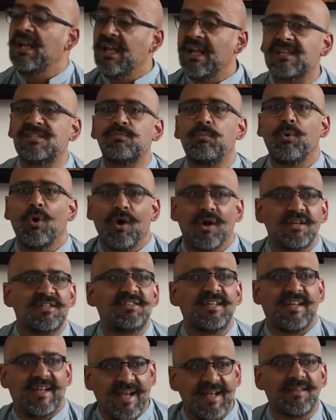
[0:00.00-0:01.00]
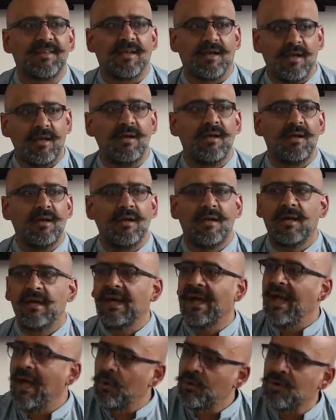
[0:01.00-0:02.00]
Let's work together.
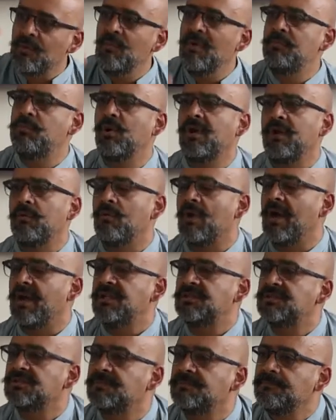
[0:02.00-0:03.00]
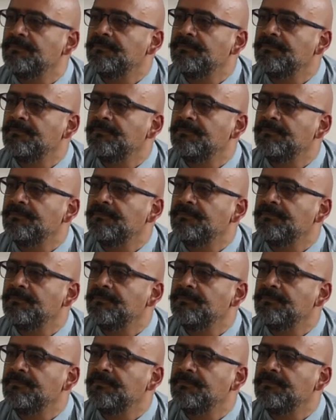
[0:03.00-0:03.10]
How can we put it right?